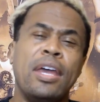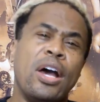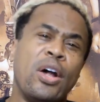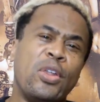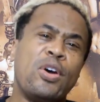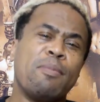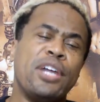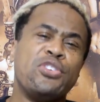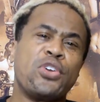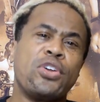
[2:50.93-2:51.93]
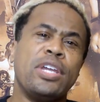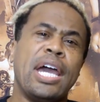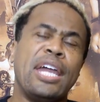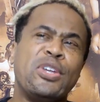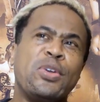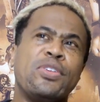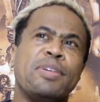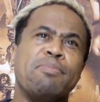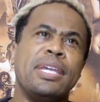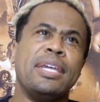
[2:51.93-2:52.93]
Along my journey, I noticed that
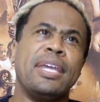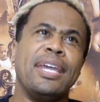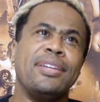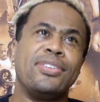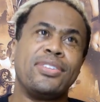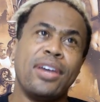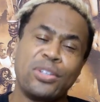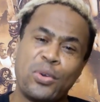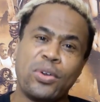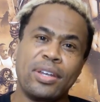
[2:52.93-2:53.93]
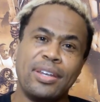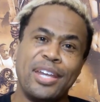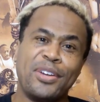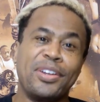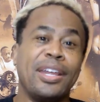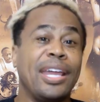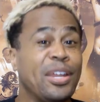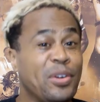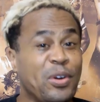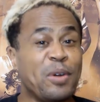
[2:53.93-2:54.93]
being a stunt coordinator in
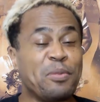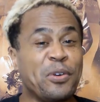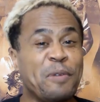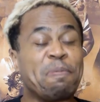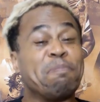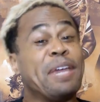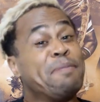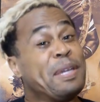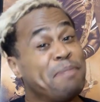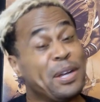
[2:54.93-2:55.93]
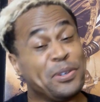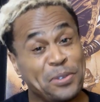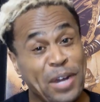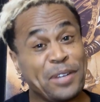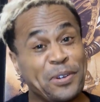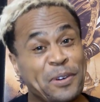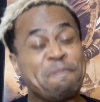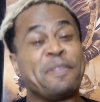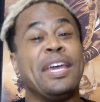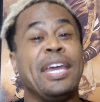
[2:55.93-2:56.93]
armor made me a better director,
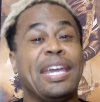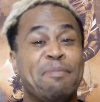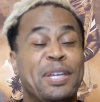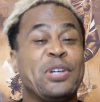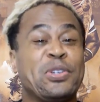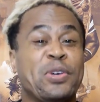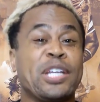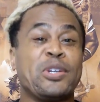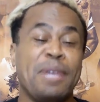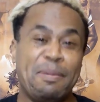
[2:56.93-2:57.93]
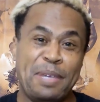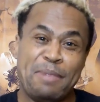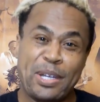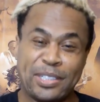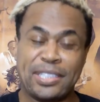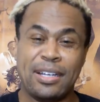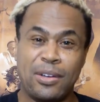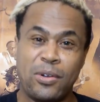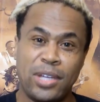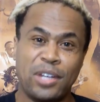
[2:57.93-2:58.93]
and being a director made me a better stunt
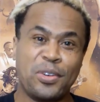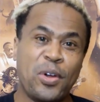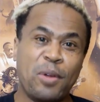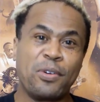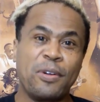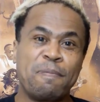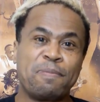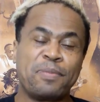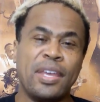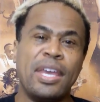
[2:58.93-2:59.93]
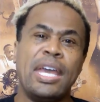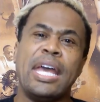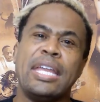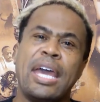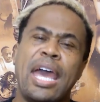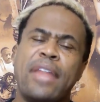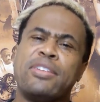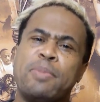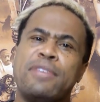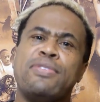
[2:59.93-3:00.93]
coordinator in armor. Now, how this
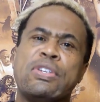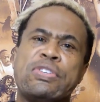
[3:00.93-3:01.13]
benefits